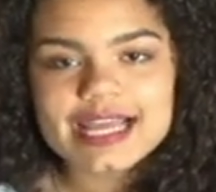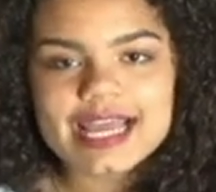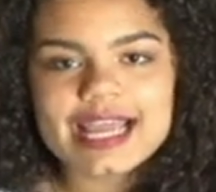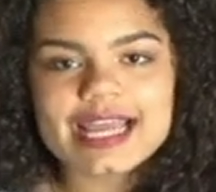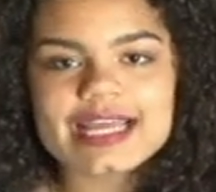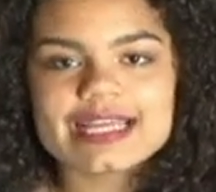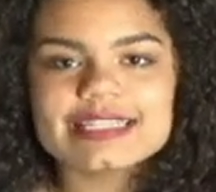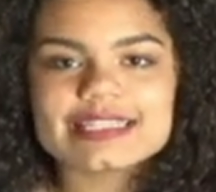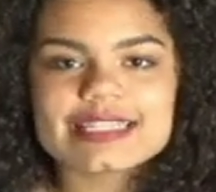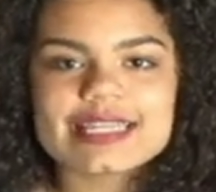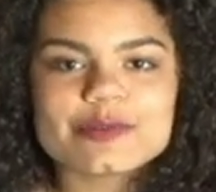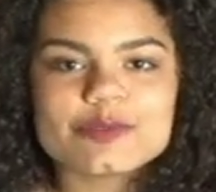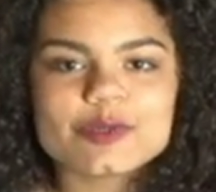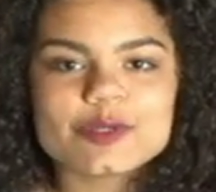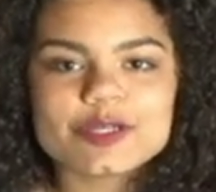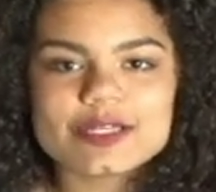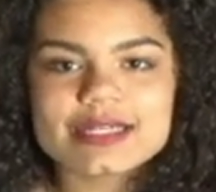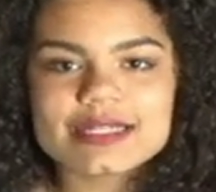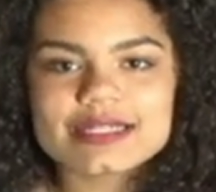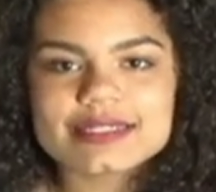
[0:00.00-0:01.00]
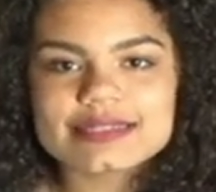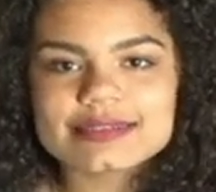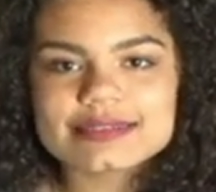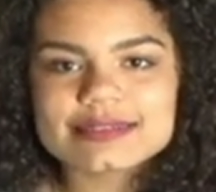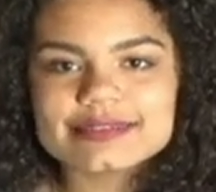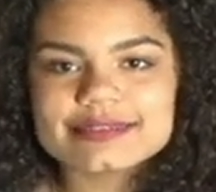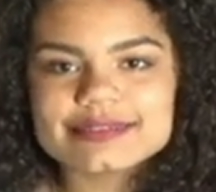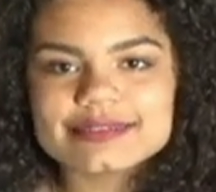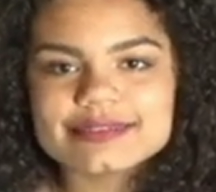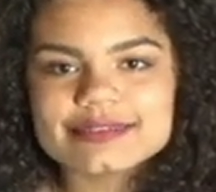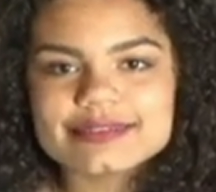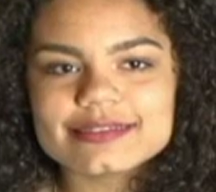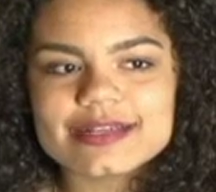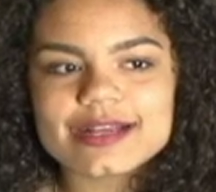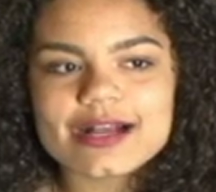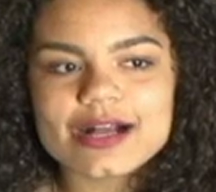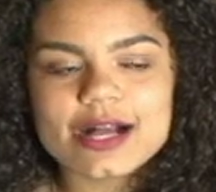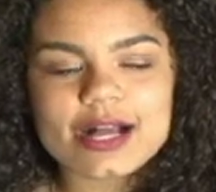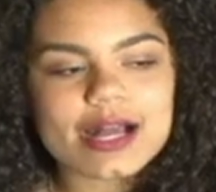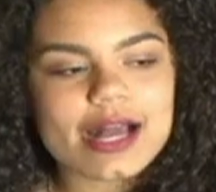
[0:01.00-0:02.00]
And they put
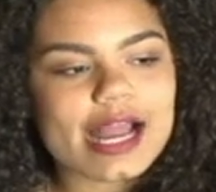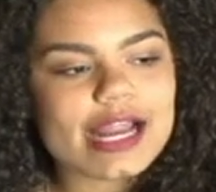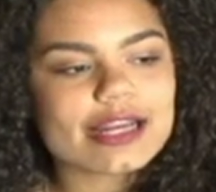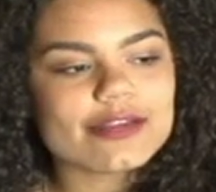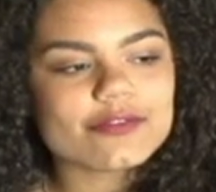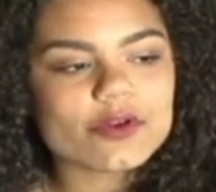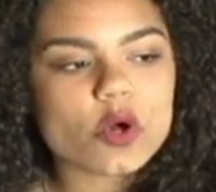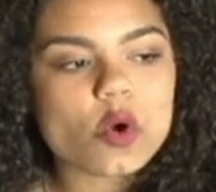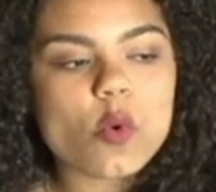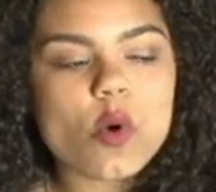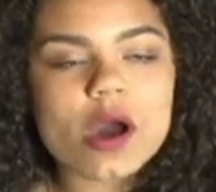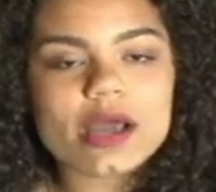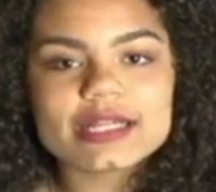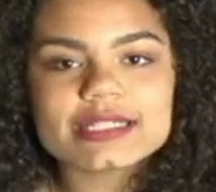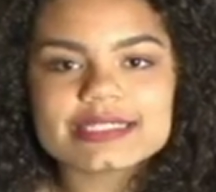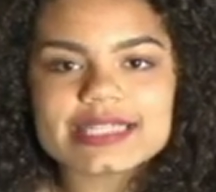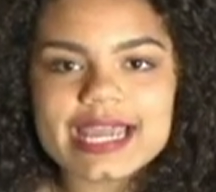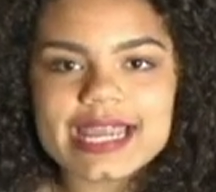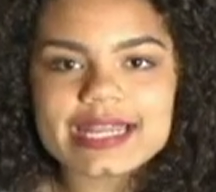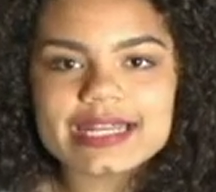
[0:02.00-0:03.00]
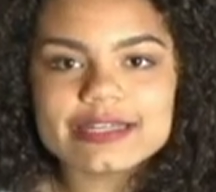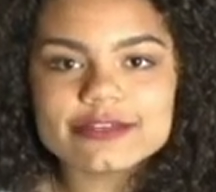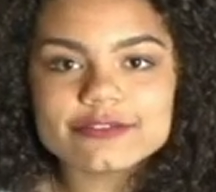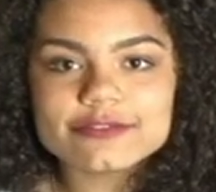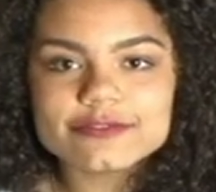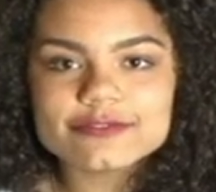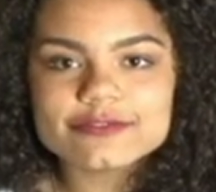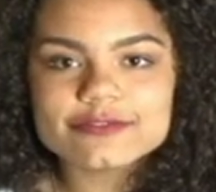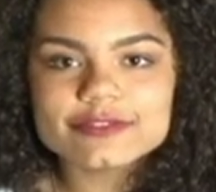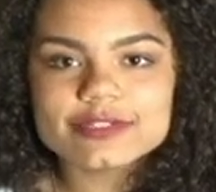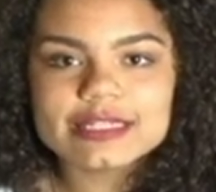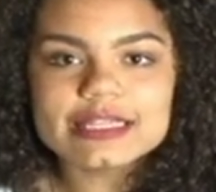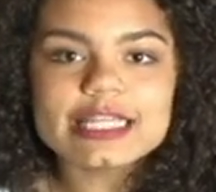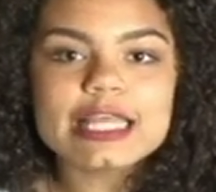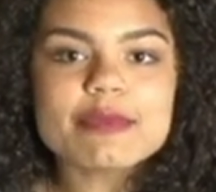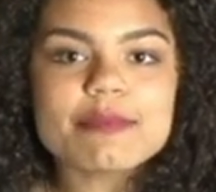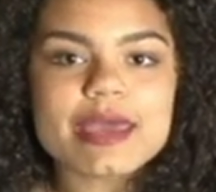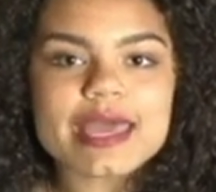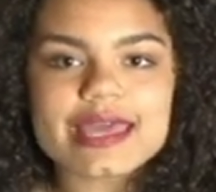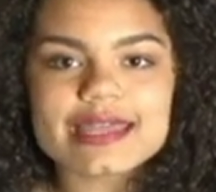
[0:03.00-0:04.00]
a kind of a quantitative
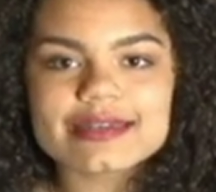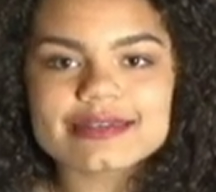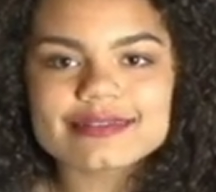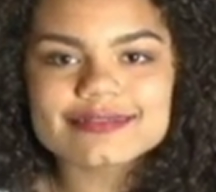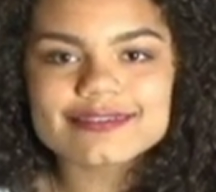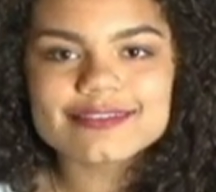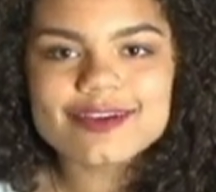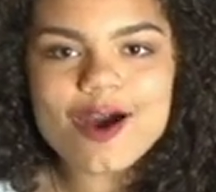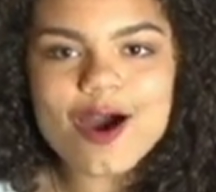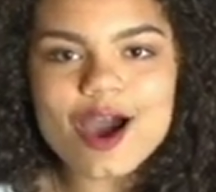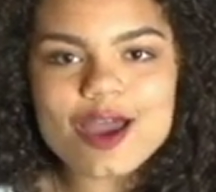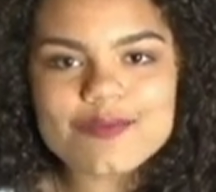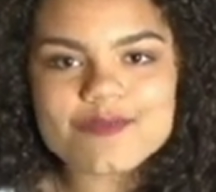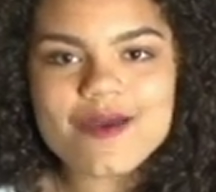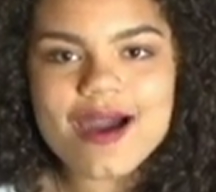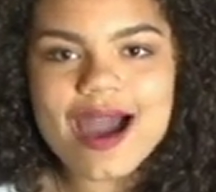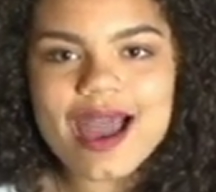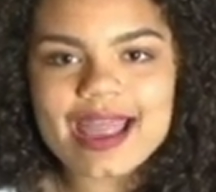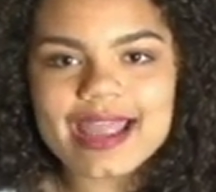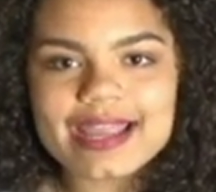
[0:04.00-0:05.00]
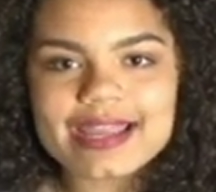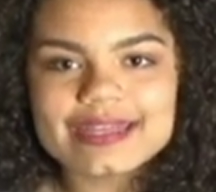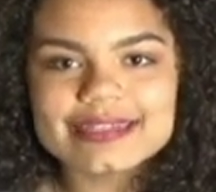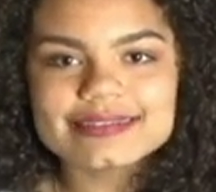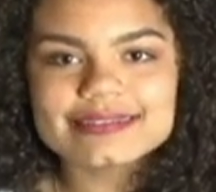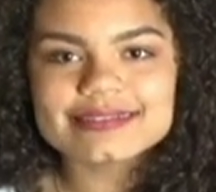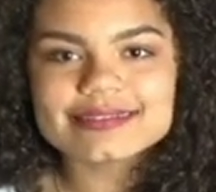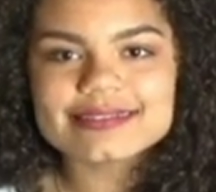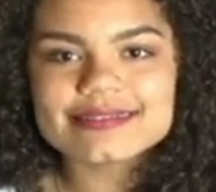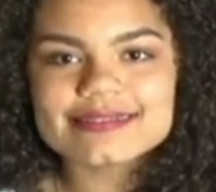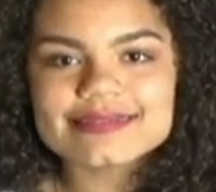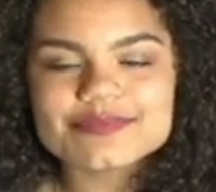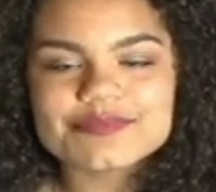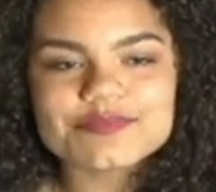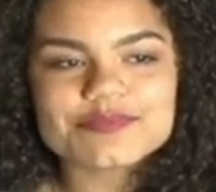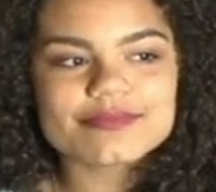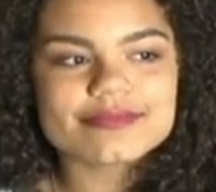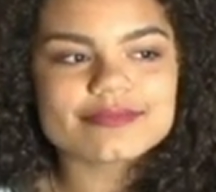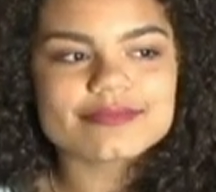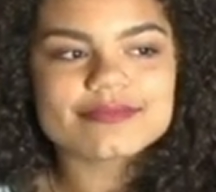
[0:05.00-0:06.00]
limit on my
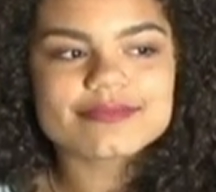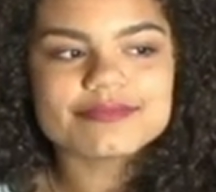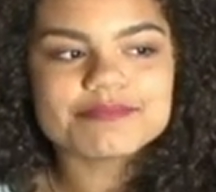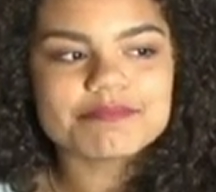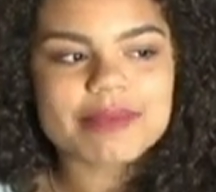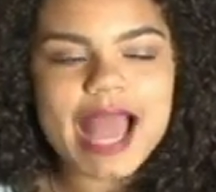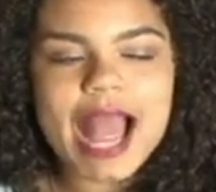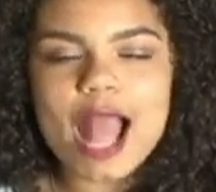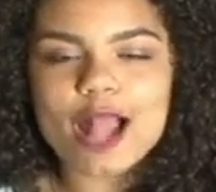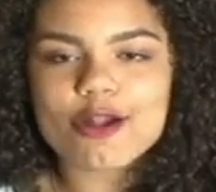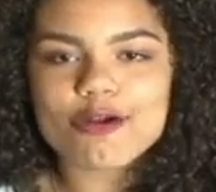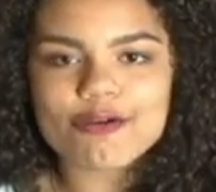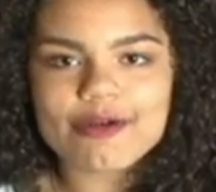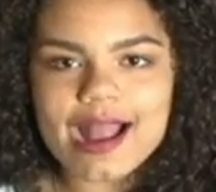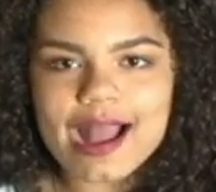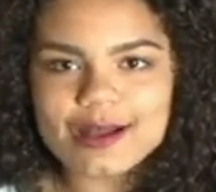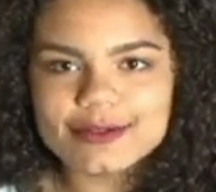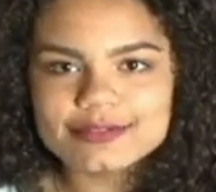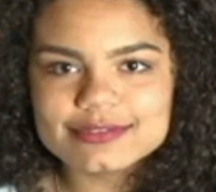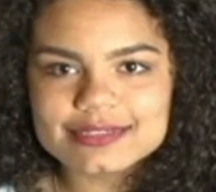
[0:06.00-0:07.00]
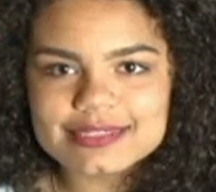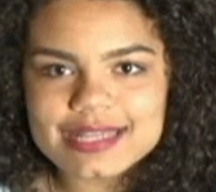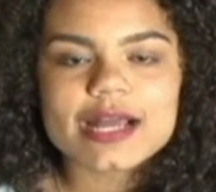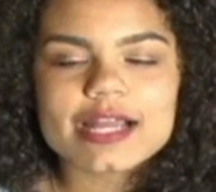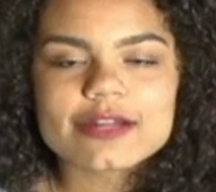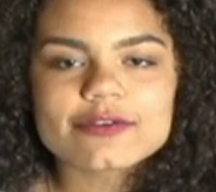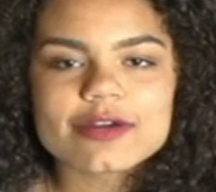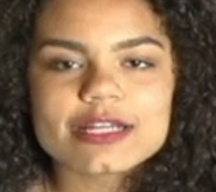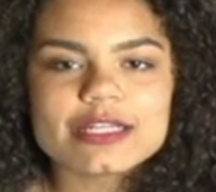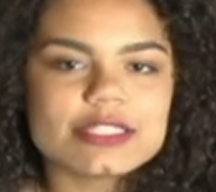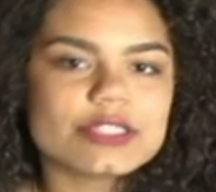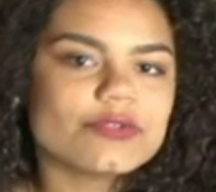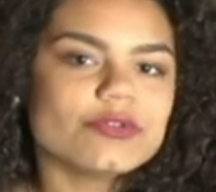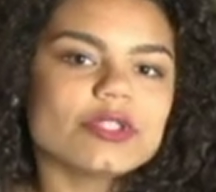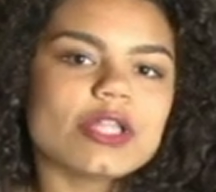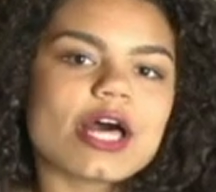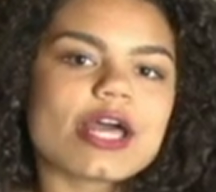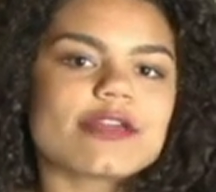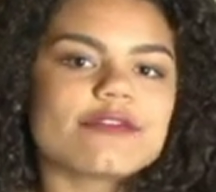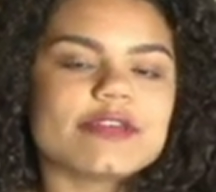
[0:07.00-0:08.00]
background. I run into
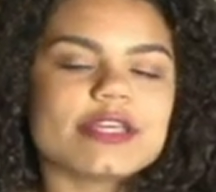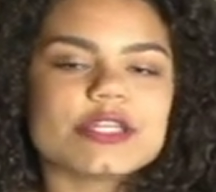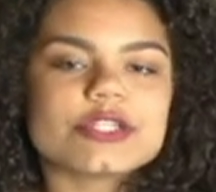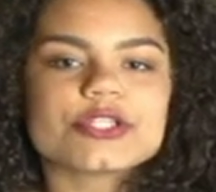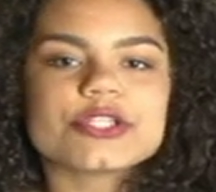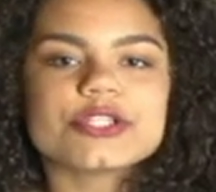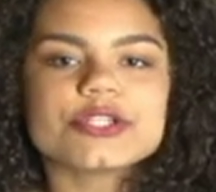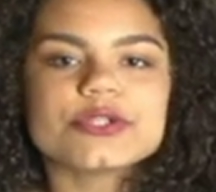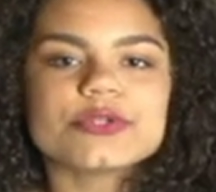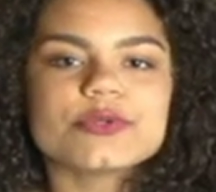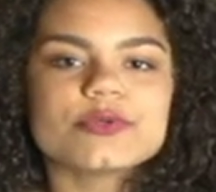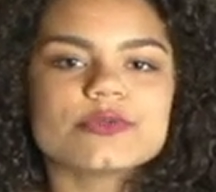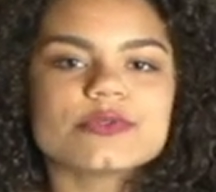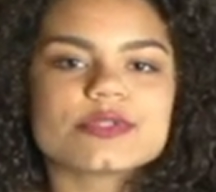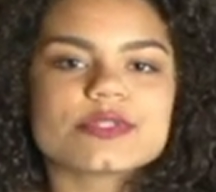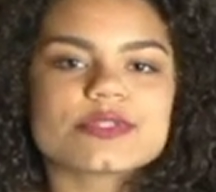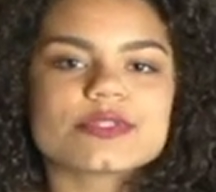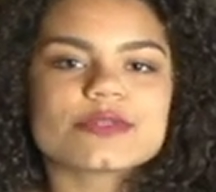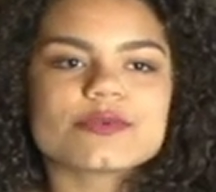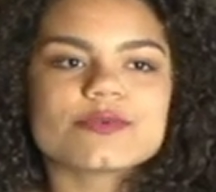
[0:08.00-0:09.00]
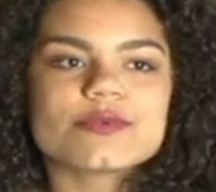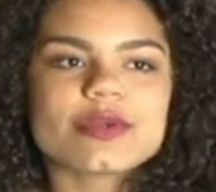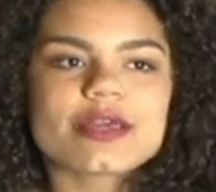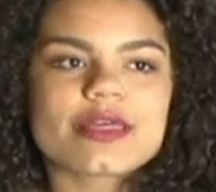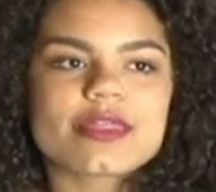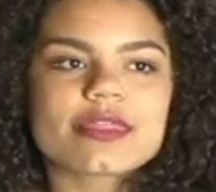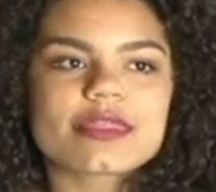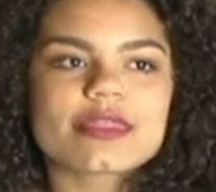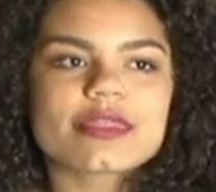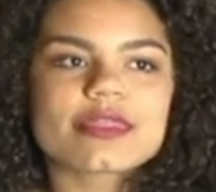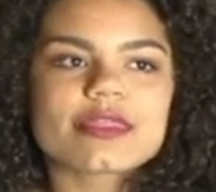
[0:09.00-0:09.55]
a lot of issues with